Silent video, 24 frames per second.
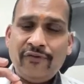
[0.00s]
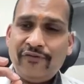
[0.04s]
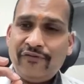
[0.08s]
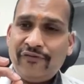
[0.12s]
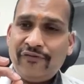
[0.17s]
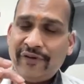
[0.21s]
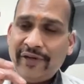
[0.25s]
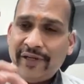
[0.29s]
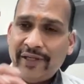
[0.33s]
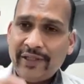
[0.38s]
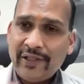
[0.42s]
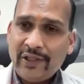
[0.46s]

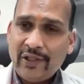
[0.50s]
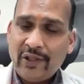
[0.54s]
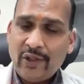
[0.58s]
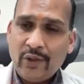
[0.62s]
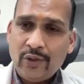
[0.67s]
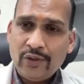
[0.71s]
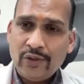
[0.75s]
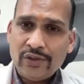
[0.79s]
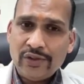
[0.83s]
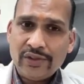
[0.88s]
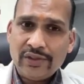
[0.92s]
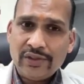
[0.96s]
weight
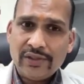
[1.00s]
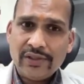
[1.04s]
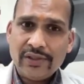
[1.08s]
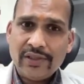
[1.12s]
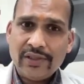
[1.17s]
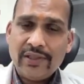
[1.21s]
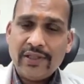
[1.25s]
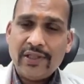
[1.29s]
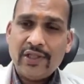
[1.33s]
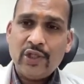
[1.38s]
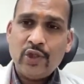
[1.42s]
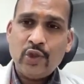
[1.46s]
loss,
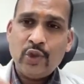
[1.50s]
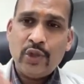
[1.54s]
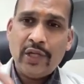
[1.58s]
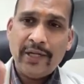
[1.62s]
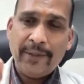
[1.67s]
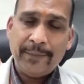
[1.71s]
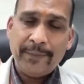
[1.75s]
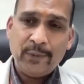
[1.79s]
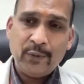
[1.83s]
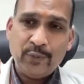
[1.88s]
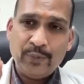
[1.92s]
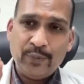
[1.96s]
you
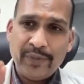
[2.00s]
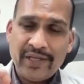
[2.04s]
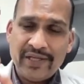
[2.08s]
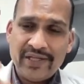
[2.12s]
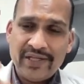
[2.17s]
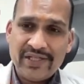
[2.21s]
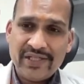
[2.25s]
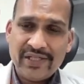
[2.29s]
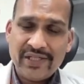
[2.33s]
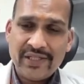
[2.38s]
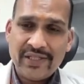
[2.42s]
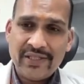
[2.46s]
have to
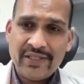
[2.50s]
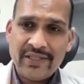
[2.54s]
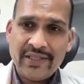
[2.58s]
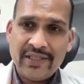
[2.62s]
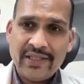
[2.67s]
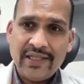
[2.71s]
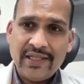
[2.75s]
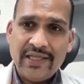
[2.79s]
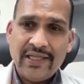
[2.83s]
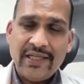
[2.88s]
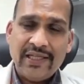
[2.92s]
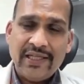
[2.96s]
mention
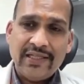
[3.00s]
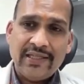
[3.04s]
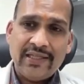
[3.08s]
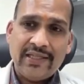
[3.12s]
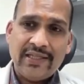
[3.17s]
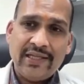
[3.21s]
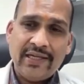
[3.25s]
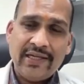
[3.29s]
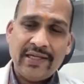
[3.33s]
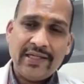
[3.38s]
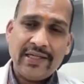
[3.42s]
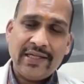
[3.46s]

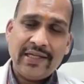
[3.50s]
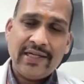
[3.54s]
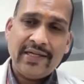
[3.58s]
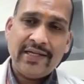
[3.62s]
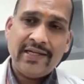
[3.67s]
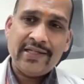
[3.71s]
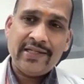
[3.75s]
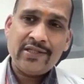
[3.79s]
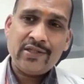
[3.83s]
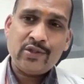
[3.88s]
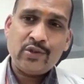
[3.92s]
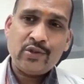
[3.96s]
that it
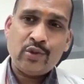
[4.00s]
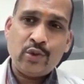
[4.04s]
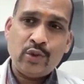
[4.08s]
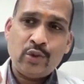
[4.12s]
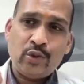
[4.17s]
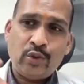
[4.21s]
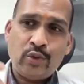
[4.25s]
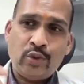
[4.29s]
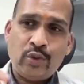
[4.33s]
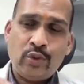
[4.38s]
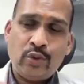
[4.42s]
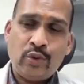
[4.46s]
is good
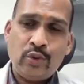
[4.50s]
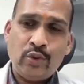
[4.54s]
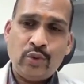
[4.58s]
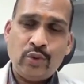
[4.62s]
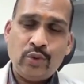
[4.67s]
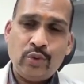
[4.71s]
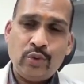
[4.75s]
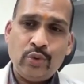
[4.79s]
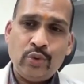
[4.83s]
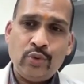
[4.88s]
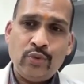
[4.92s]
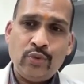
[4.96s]

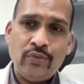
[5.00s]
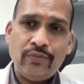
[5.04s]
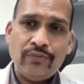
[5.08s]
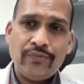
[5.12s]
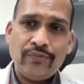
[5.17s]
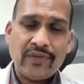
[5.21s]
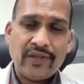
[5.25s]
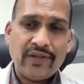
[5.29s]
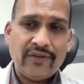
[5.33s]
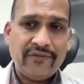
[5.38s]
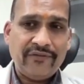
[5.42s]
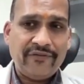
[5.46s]
to do
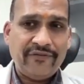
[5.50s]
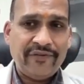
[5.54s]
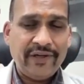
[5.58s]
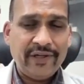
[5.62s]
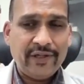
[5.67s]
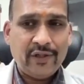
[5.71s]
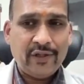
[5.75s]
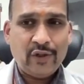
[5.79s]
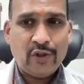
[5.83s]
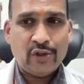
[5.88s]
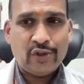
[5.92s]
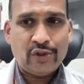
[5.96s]

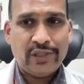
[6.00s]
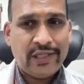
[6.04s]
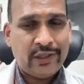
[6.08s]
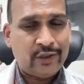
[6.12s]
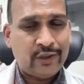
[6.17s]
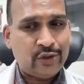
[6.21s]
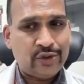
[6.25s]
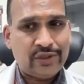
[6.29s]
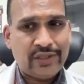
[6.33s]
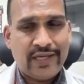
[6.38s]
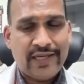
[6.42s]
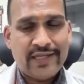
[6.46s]
weight loss
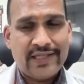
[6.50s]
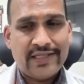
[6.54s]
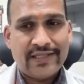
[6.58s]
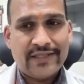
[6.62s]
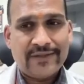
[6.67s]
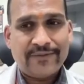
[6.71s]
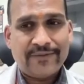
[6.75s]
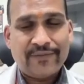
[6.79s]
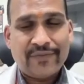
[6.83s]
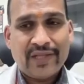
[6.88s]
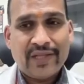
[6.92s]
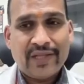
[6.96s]
exercise,
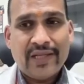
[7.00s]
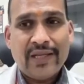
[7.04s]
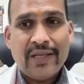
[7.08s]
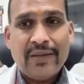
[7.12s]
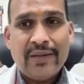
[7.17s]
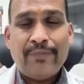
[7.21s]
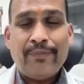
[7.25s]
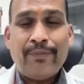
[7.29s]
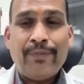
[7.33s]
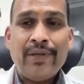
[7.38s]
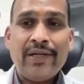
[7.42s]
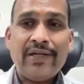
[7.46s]

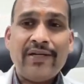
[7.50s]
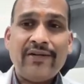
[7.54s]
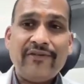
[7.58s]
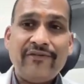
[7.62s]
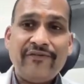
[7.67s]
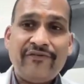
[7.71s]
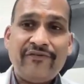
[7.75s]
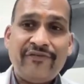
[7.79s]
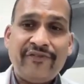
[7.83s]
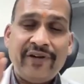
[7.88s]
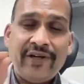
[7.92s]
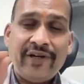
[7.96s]
but
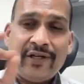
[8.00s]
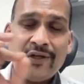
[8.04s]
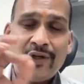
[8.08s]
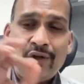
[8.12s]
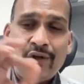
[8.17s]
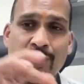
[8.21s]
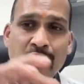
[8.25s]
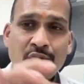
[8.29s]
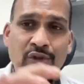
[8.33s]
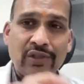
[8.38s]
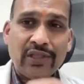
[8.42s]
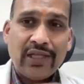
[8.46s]
weight
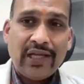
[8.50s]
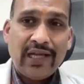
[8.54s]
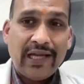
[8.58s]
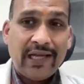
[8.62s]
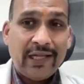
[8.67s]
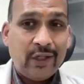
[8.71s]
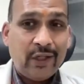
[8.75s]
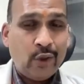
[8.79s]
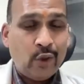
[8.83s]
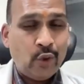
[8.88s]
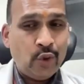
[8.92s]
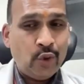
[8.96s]
loss
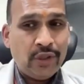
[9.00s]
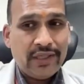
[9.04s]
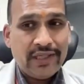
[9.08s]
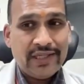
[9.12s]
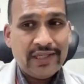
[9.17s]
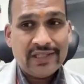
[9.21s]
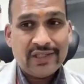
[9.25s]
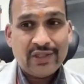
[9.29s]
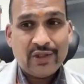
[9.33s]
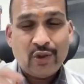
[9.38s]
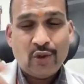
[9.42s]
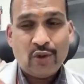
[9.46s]
alone
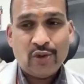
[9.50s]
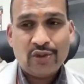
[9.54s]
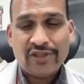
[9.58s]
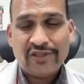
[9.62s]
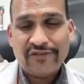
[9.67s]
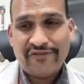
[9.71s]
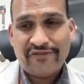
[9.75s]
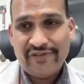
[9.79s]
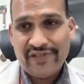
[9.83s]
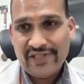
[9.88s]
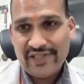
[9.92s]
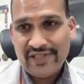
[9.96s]
is not
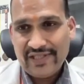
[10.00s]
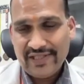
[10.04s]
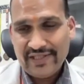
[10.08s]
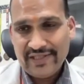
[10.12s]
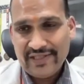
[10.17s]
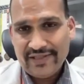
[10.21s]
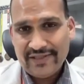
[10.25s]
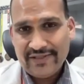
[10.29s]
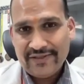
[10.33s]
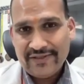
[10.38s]
sufficient.